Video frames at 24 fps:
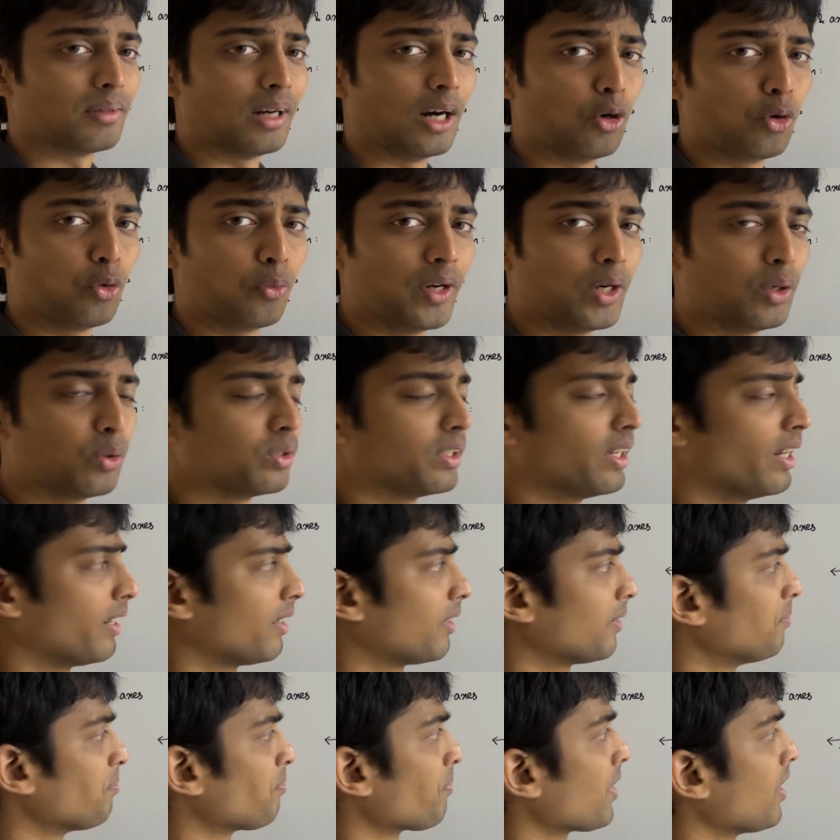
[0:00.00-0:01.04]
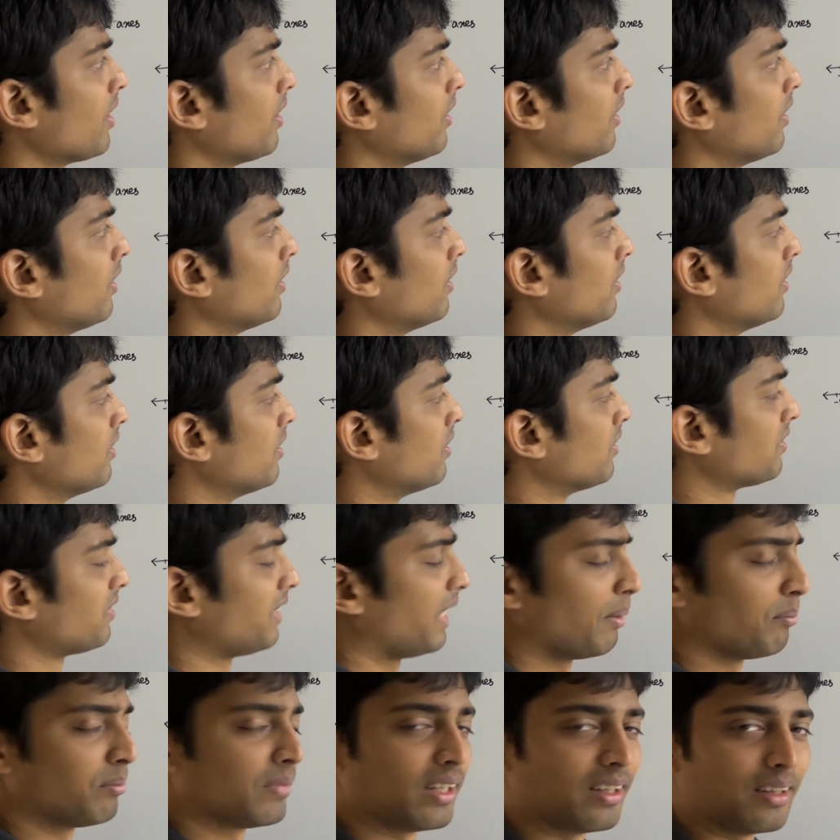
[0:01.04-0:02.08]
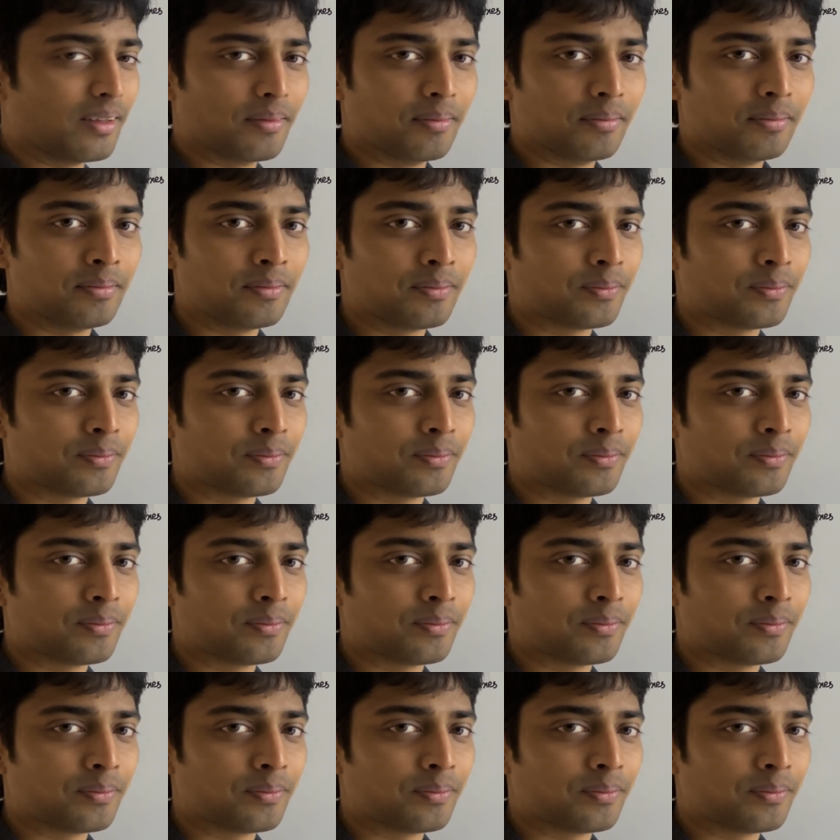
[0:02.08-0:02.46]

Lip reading: How do we do that? Same thing.